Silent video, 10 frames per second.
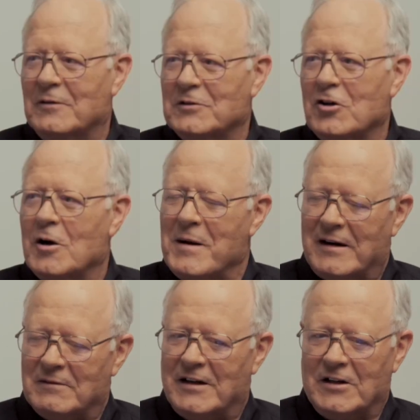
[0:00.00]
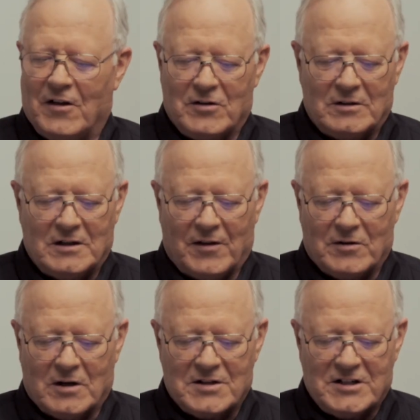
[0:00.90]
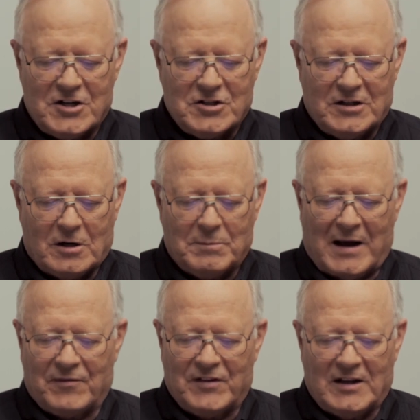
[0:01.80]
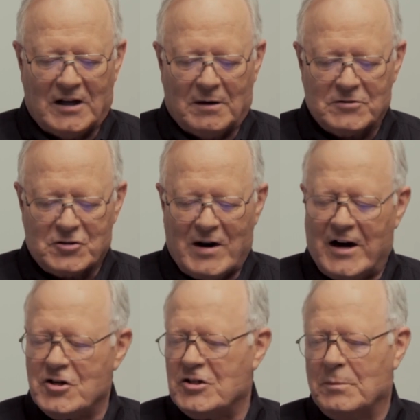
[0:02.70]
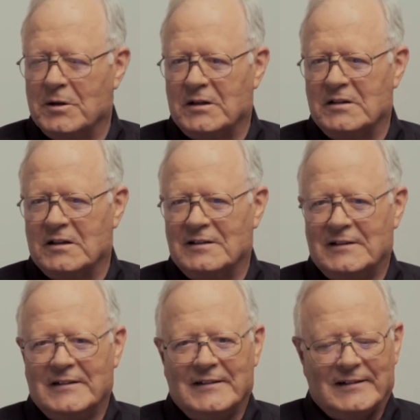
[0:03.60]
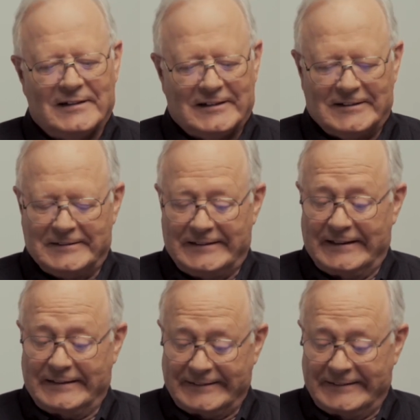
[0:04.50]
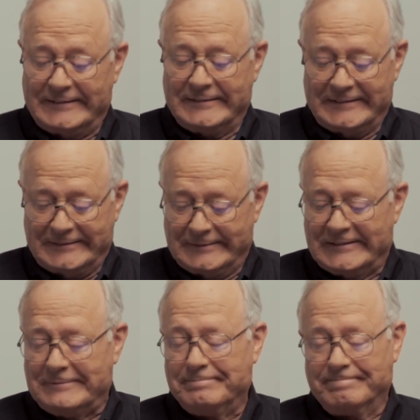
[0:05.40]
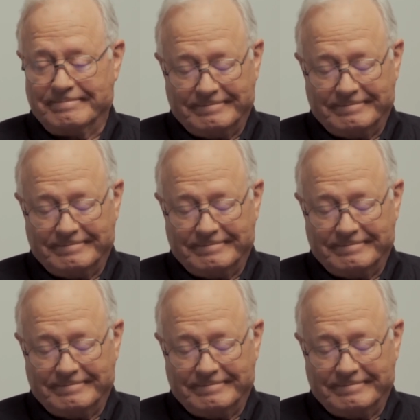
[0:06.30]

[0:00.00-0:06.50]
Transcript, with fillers: uh, we'll talk about in another another uh, session here about the uh, strategy. But uh, yeah, you you um,